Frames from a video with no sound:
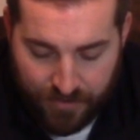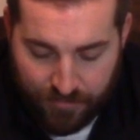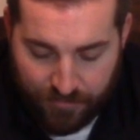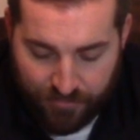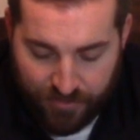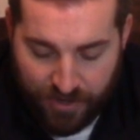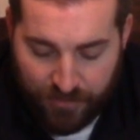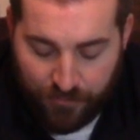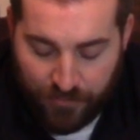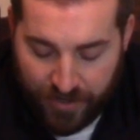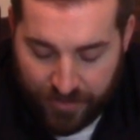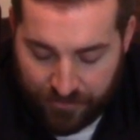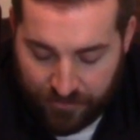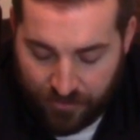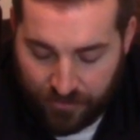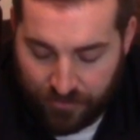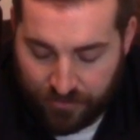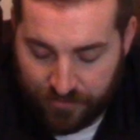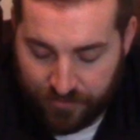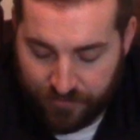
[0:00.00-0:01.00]
Brett
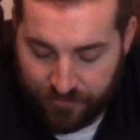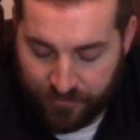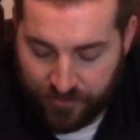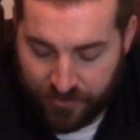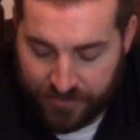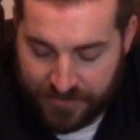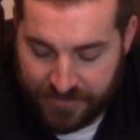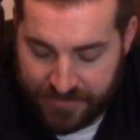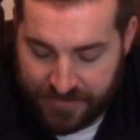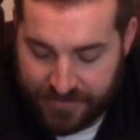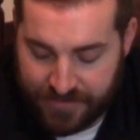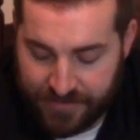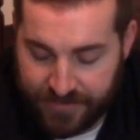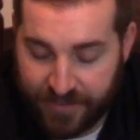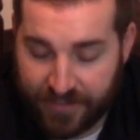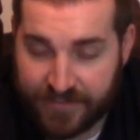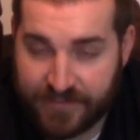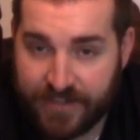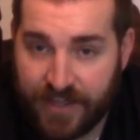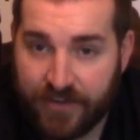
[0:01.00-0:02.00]
Windle versus
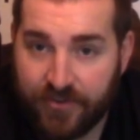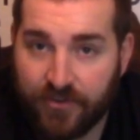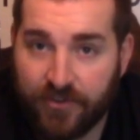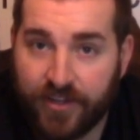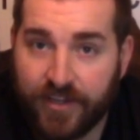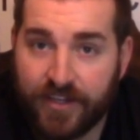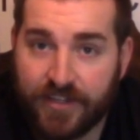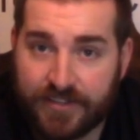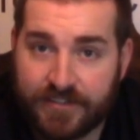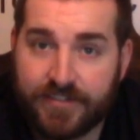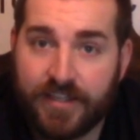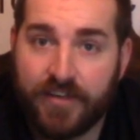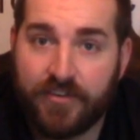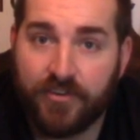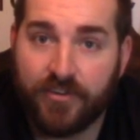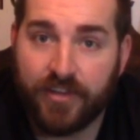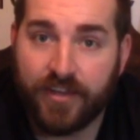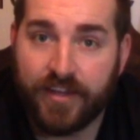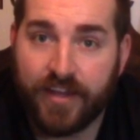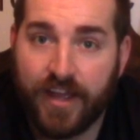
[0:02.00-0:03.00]
Nick Centerling, and
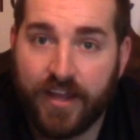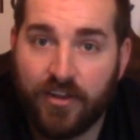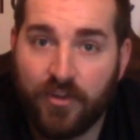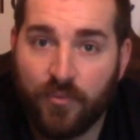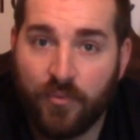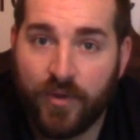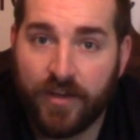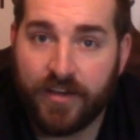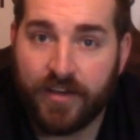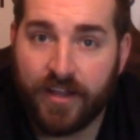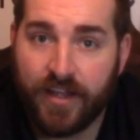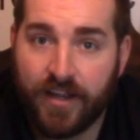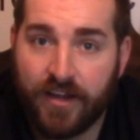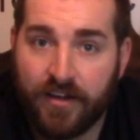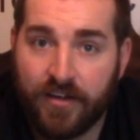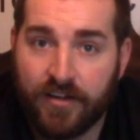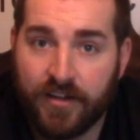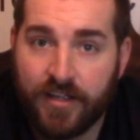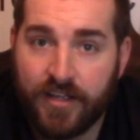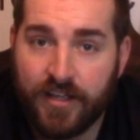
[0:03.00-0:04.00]
Centerling getting the win
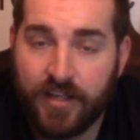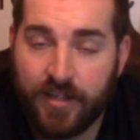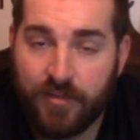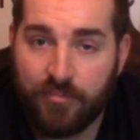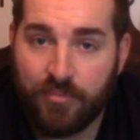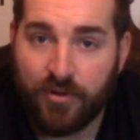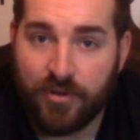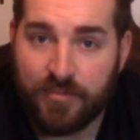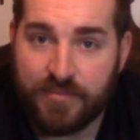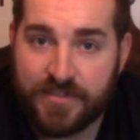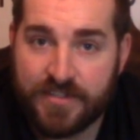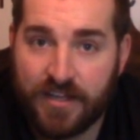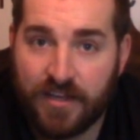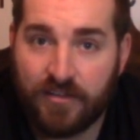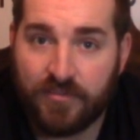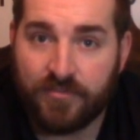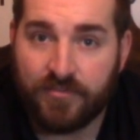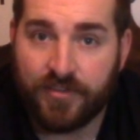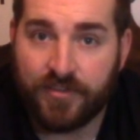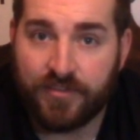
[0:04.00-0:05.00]
there and putting
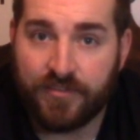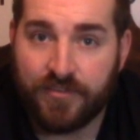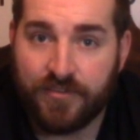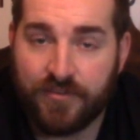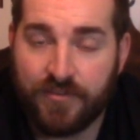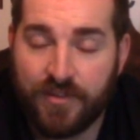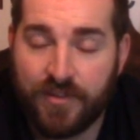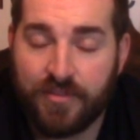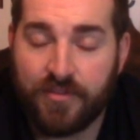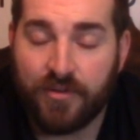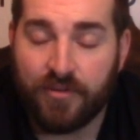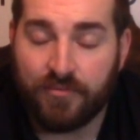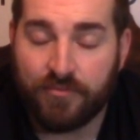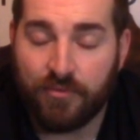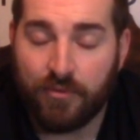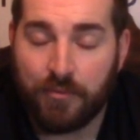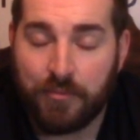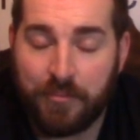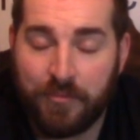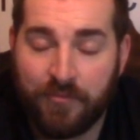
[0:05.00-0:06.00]
himself into the third and
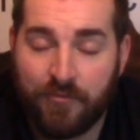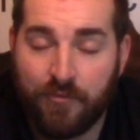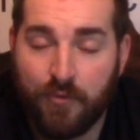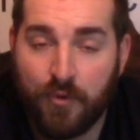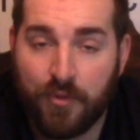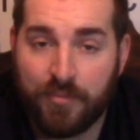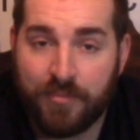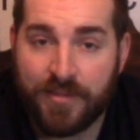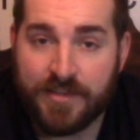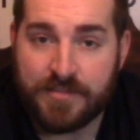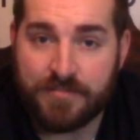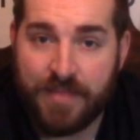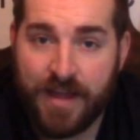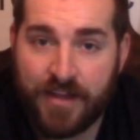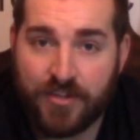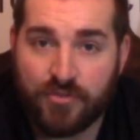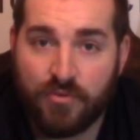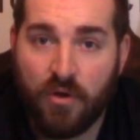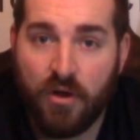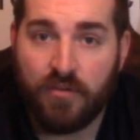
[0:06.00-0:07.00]
fourth, fourth place
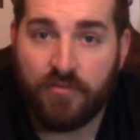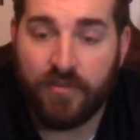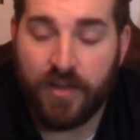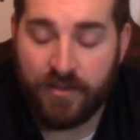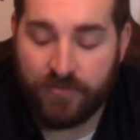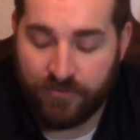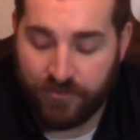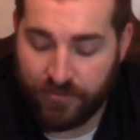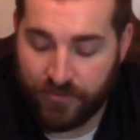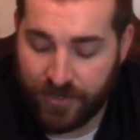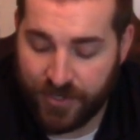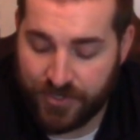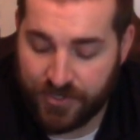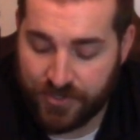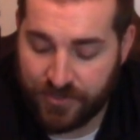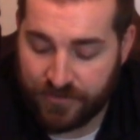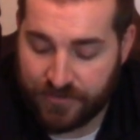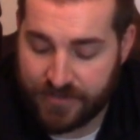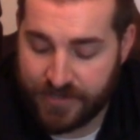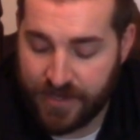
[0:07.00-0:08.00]
match qualifying for
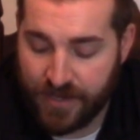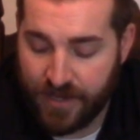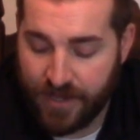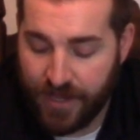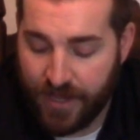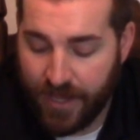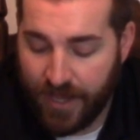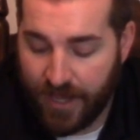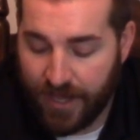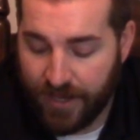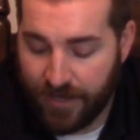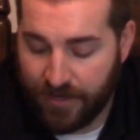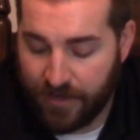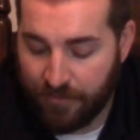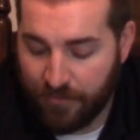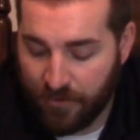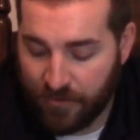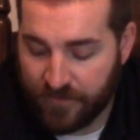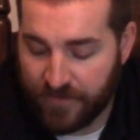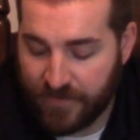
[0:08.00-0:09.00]
regionals. And in the
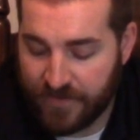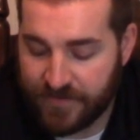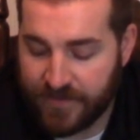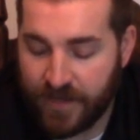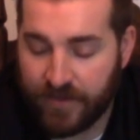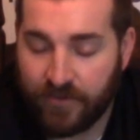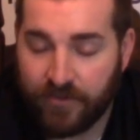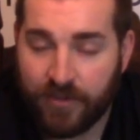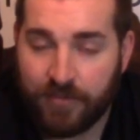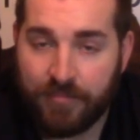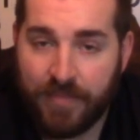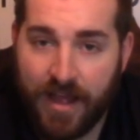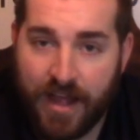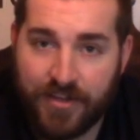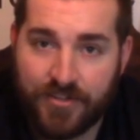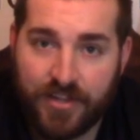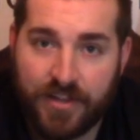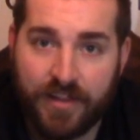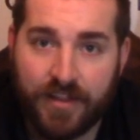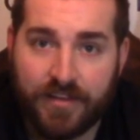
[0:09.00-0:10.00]
Murta Centerling
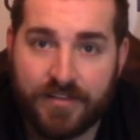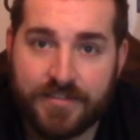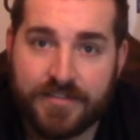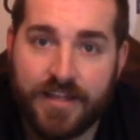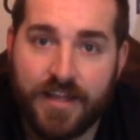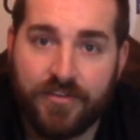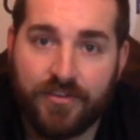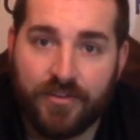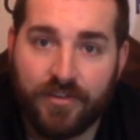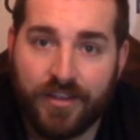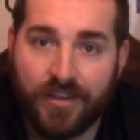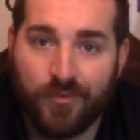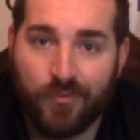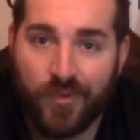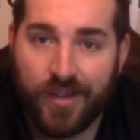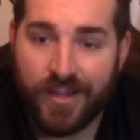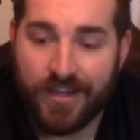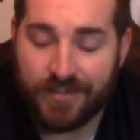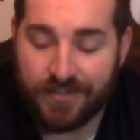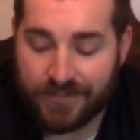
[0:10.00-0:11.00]
match, I think Centerling
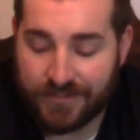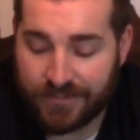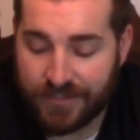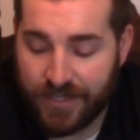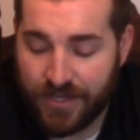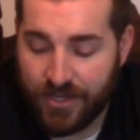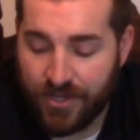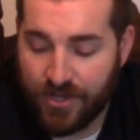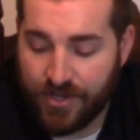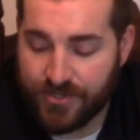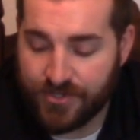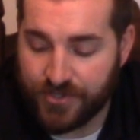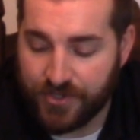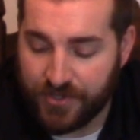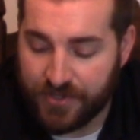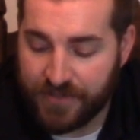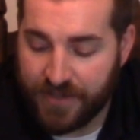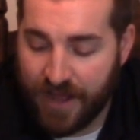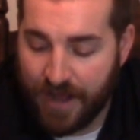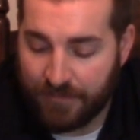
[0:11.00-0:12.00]
wins. So
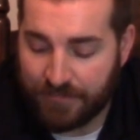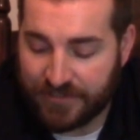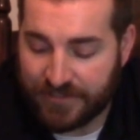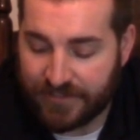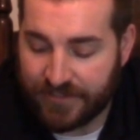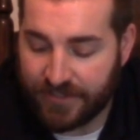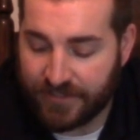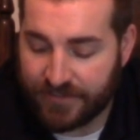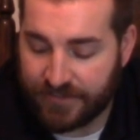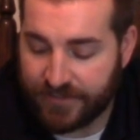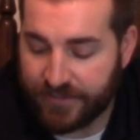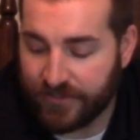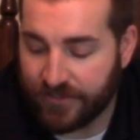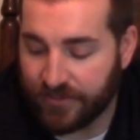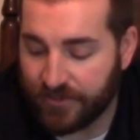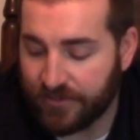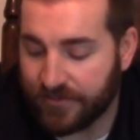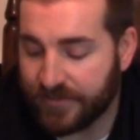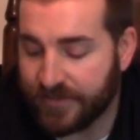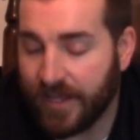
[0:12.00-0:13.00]
your top six here
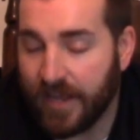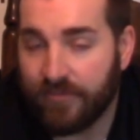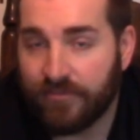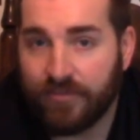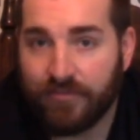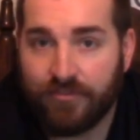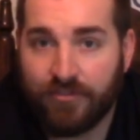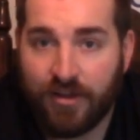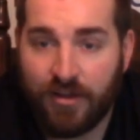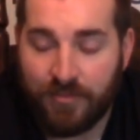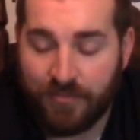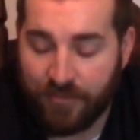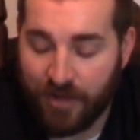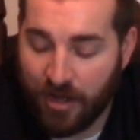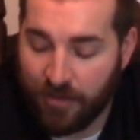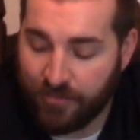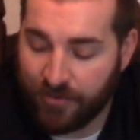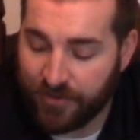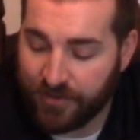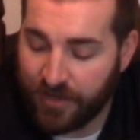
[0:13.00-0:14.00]
goes Devlin from
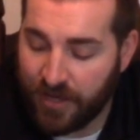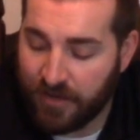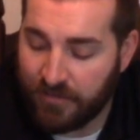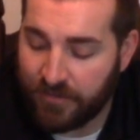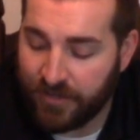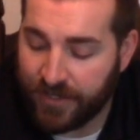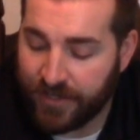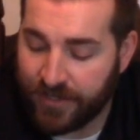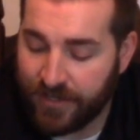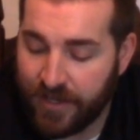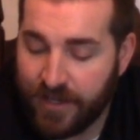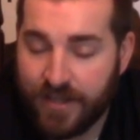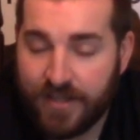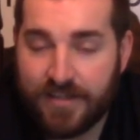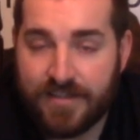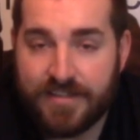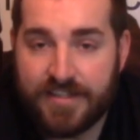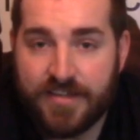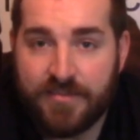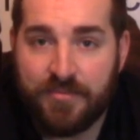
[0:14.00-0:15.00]
Upper Dublin,
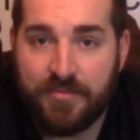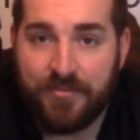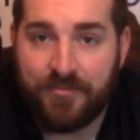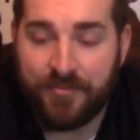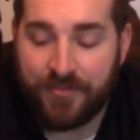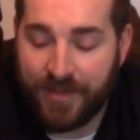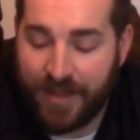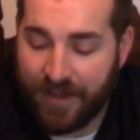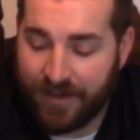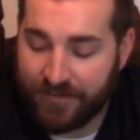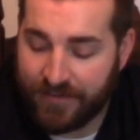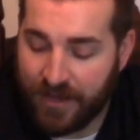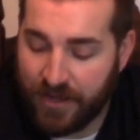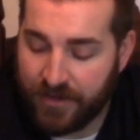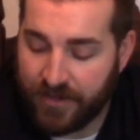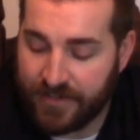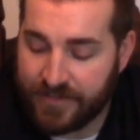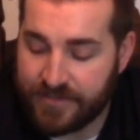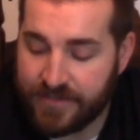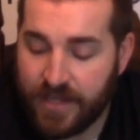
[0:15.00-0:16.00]
Zimmerman from Downingtown
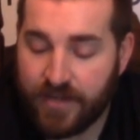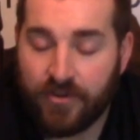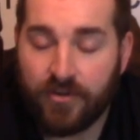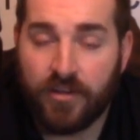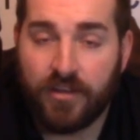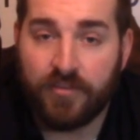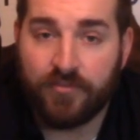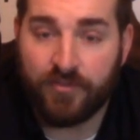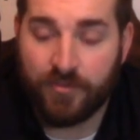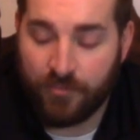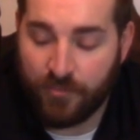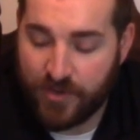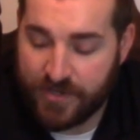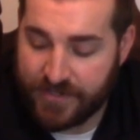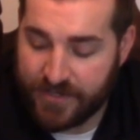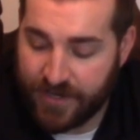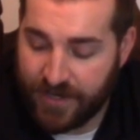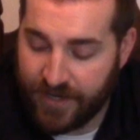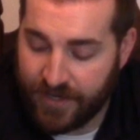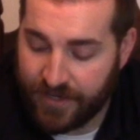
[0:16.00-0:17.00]
East, Centerling from
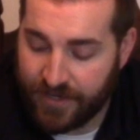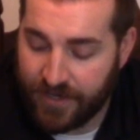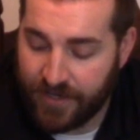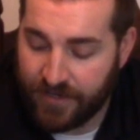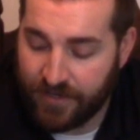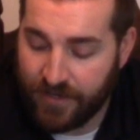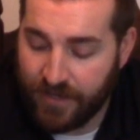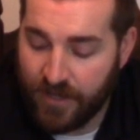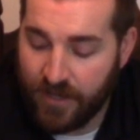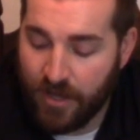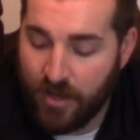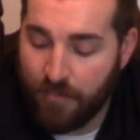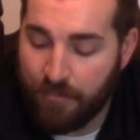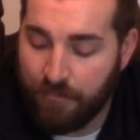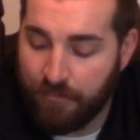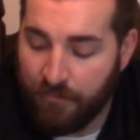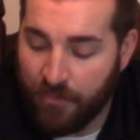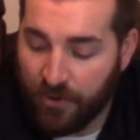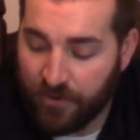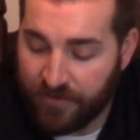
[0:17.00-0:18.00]
Wissahickon,
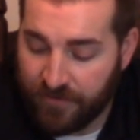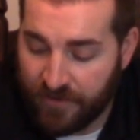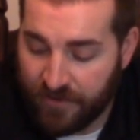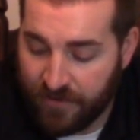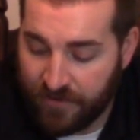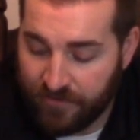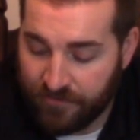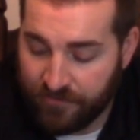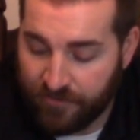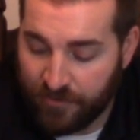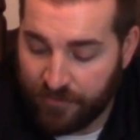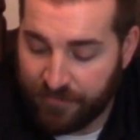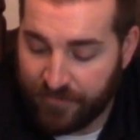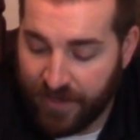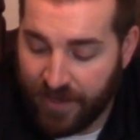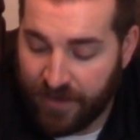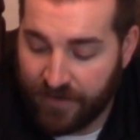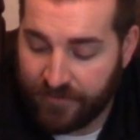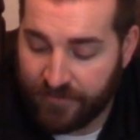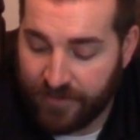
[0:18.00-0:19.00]
Murta from
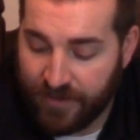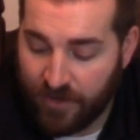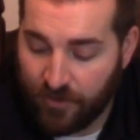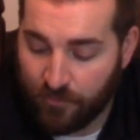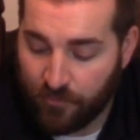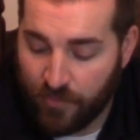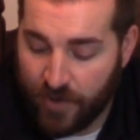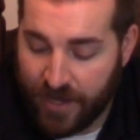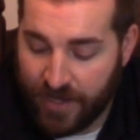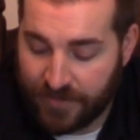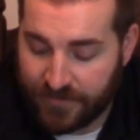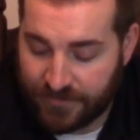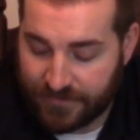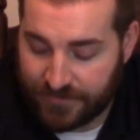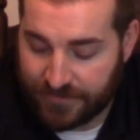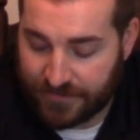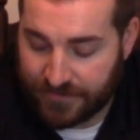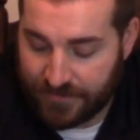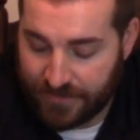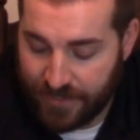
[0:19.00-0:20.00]
Downingtown
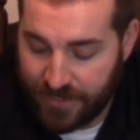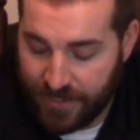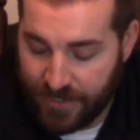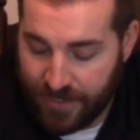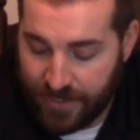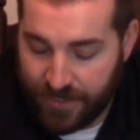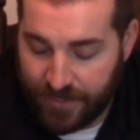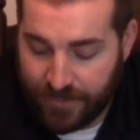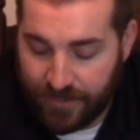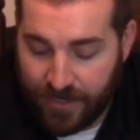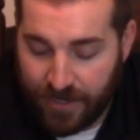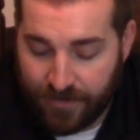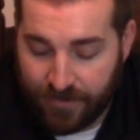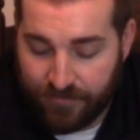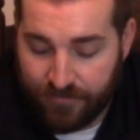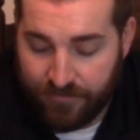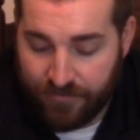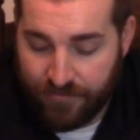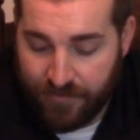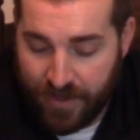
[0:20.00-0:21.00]
West,
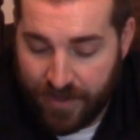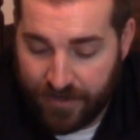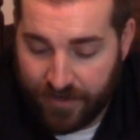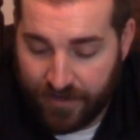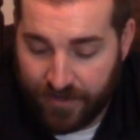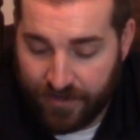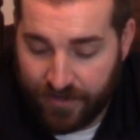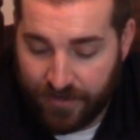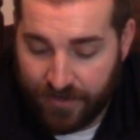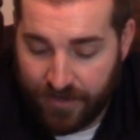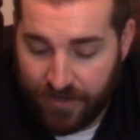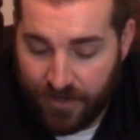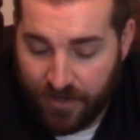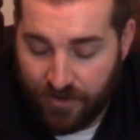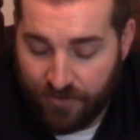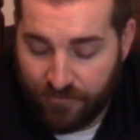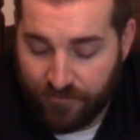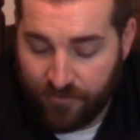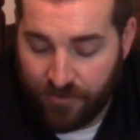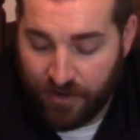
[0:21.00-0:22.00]
Iacovetti
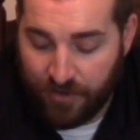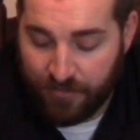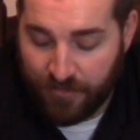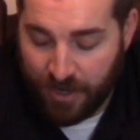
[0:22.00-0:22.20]
from